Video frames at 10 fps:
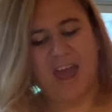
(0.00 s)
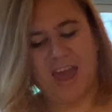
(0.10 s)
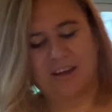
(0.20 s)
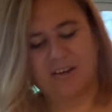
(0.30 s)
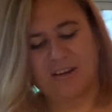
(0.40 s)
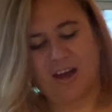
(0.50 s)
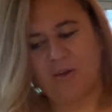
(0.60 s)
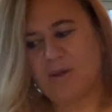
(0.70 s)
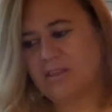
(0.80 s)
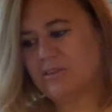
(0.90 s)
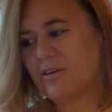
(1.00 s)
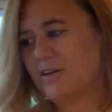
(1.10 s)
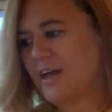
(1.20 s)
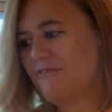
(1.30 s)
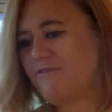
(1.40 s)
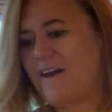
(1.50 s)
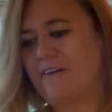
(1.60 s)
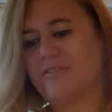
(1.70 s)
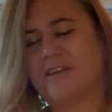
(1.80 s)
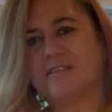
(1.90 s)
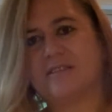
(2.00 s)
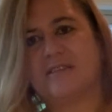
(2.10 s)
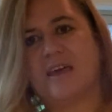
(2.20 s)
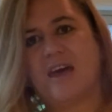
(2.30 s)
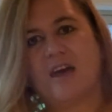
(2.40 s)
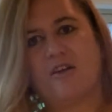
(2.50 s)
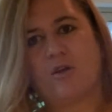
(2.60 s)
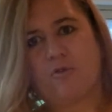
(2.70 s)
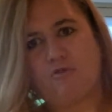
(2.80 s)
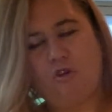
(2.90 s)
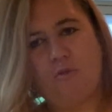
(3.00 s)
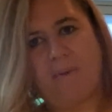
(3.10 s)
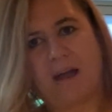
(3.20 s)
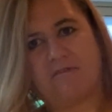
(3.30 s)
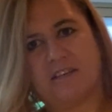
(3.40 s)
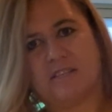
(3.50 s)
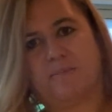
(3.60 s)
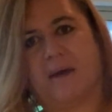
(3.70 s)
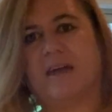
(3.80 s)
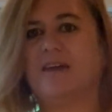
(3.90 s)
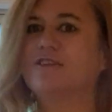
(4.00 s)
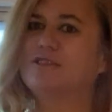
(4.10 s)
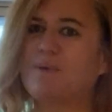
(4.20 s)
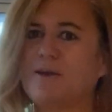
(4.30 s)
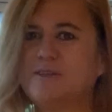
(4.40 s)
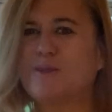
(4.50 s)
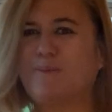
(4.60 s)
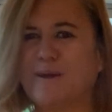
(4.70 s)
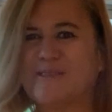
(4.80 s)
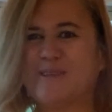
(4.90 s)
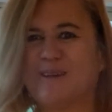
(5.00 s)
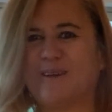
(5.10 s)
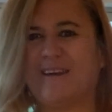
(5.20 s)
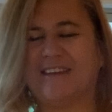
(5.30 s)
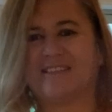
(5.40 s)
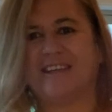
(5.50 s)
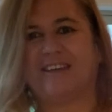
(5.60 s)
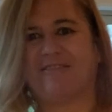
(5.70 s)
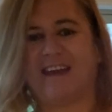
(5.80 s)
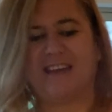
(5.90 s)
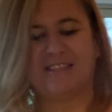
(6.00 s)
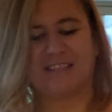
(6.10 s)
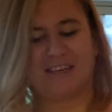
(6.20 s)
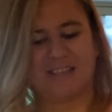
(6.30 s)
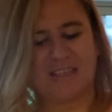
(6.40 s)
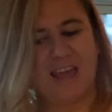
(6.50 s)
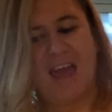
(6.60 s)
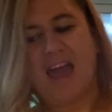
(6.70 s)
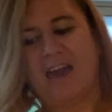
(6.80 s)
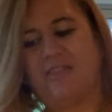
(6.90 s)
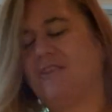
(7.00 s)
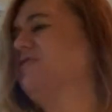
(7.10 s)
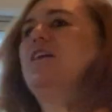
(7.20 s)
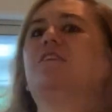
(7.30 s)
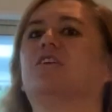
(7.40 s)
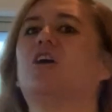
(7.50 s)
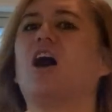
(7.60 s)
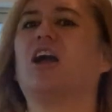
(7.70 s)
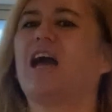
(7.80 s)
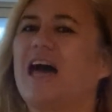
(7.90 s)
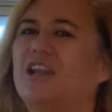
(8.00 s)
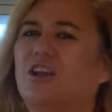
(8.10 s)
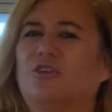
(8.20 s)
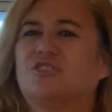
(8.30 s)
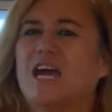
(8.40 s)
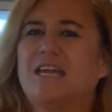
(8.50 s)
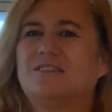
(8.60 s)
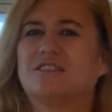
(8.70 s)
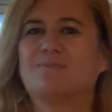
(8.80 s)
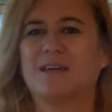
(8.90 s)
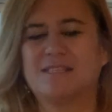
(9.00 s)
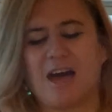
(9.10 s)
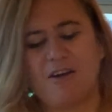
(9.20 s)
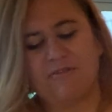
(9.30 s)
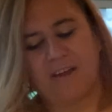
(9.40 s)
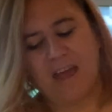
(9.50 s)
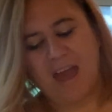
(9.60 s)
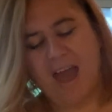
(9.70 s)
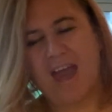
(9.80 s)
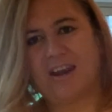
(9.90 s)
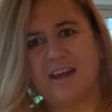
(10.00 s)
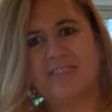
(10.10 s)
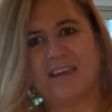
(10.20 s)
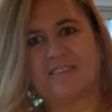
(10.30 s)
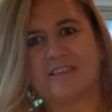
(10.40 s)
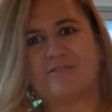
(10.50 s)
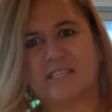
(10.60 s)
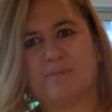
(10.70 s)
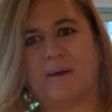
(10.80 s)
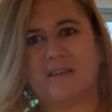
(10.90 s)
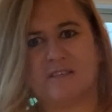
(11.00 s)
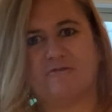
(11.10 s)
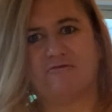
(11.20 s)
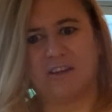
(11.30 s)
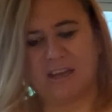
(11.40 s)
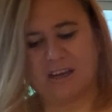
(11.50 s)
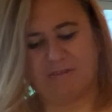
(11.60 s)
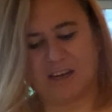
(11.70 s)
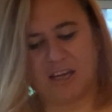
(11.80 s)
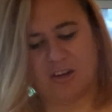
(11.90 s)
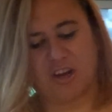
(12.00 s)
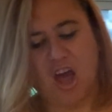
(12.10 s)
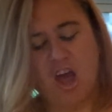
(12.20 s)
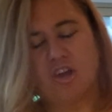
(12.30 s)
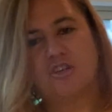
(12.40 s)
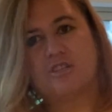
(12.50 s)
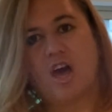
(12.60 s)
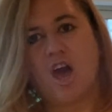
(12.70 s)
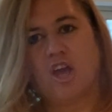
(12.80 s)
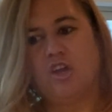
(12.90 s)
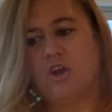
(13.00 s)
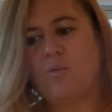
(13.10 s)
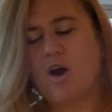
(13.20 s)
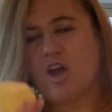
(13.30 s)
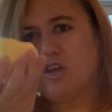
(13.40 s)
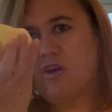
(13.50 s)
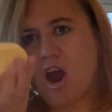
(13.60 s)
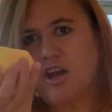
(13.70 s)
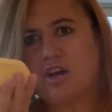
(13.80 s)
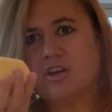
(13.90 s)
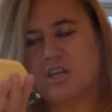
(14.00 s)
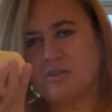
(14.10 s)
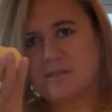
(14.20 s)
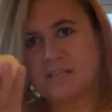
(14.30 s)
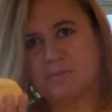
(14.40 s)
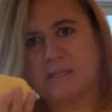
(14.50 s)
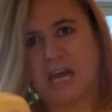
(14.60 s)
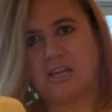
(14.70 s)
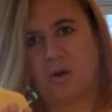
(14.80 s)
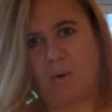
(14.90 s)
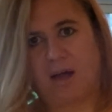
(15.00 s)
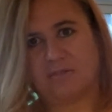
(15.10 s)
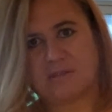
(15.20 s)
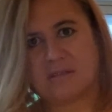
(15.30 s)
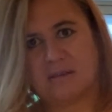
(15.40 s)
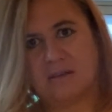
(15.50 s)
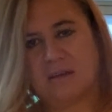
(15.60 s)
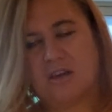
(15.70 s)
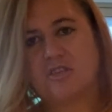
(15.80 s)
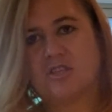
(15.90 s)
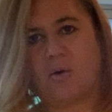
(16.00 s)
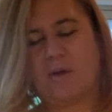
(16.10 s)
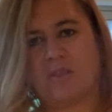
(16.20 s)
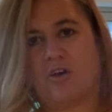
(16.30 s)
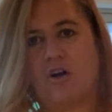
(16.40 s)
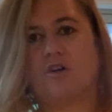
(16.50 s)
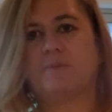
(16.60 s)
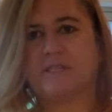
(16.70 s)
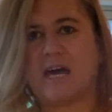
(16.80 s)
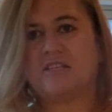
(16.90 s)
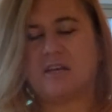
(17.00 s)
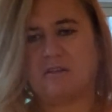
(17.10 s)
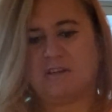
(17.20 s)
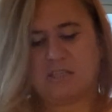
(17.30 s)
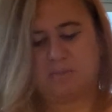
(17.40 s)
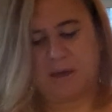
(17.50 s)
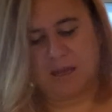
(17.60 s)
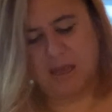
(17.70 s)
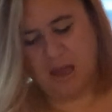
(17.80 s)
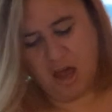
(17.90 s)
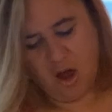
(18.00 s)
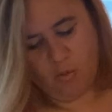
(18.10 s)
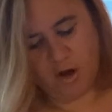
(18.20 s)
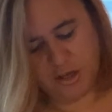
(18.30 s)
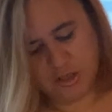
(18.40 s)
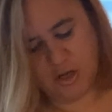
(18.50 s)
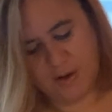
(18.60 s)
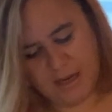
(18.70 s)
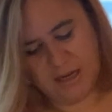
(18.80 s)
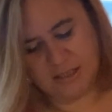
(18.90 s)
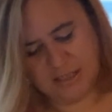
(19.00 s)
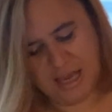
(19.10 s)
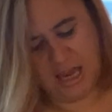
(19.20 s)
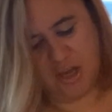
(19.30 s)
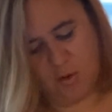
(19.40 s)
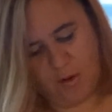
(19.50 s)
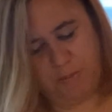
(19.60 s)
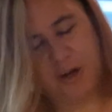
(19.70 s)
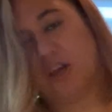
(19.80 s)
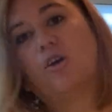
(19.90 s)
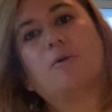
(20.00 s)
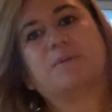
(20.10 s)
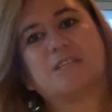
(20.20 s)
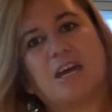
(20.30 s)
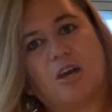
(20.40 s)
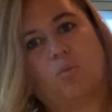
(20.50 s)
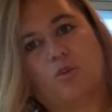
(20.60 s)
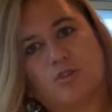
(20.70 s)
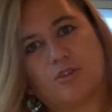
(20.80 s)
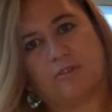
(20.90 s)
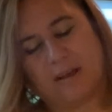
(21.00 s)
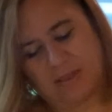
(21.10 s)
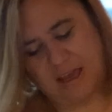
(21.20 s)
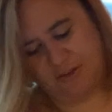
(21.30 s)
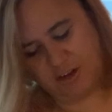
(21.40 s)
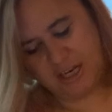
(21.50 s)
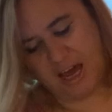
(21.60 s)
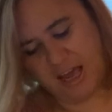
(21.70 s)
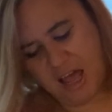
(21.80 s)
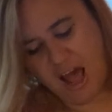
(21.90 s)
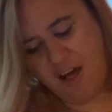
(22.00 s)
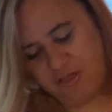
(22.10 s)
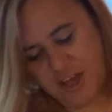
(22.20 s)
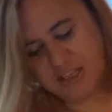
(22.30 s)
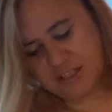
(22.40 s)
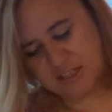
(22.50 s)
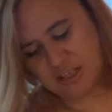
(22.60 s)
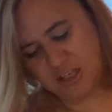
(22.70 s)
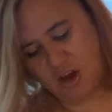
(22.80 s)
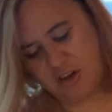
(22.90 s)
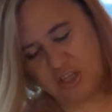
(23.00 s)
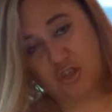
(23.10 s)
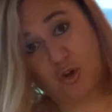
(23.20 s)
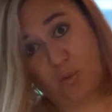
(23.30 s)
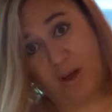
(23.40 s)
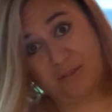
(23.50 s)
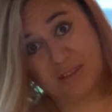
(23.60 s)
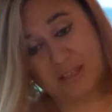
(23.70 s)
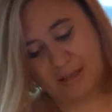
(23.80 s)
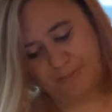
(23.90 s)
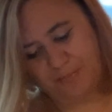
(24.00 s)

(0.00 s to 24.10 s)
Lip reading: and I went through and found this raw bug recipe, spoke to the person who actually created it, and they've done a kind of little changes myself, and I think this recipe is really, really good, because you know what, you're only going to use this potato once. So in the cooked potato recipe, what you're doing is that you are putting cooked potato water in there every day. This, you only do it once,